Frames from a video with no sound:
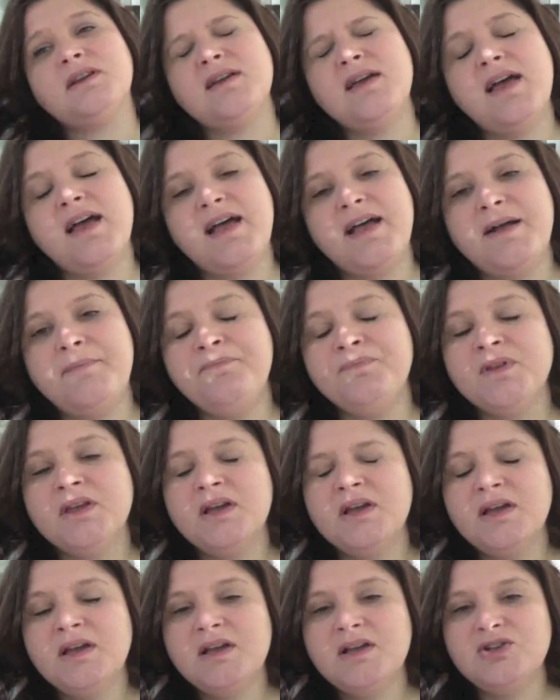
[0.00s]
Um,
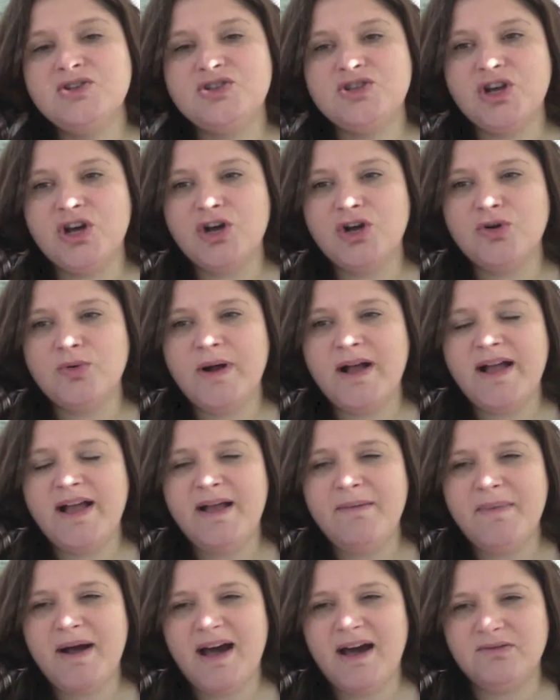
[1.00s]
so
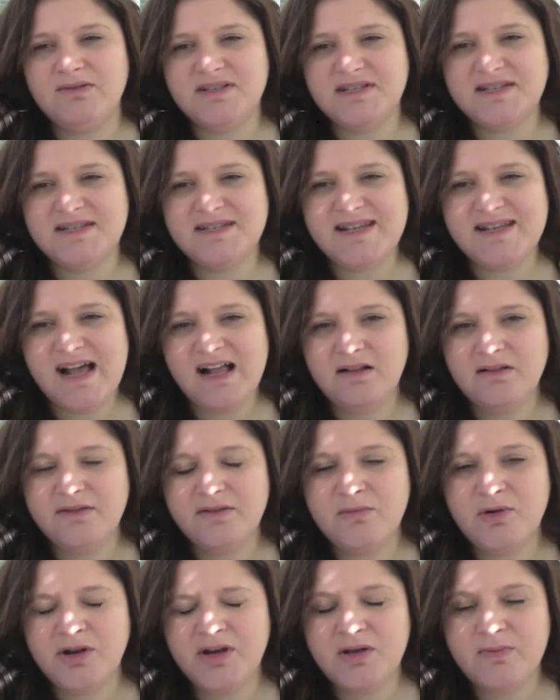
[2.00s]
um, how to sell
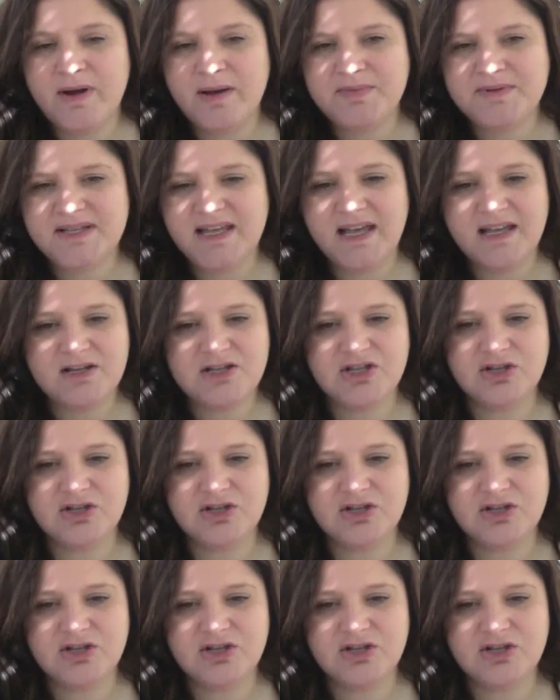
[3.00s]
them on your website.